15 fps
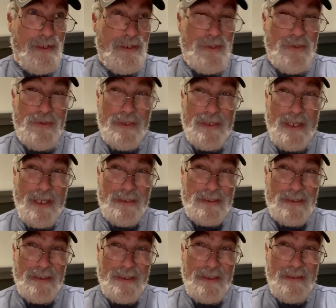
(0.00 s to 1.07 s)
You could
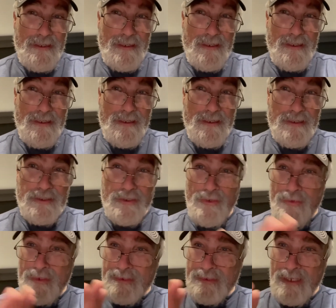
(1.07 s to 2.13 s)
actually
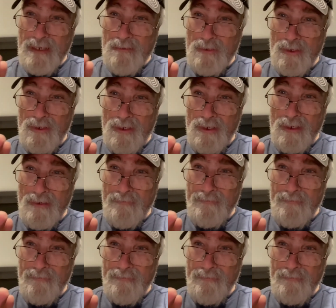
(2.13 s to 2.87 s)
turn this camera off.